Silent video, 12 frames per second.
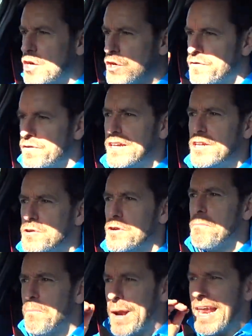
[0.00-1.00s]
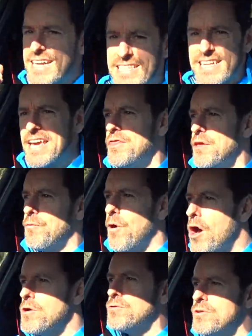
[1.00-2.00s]
You feel you can place it in the
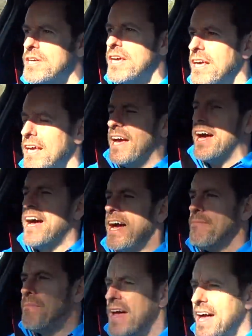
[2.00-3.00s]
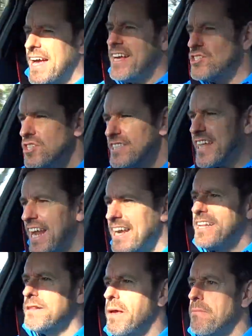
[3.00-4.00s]
road, just that
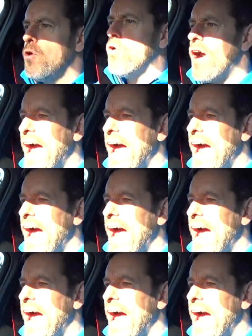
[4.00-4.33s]
little bit more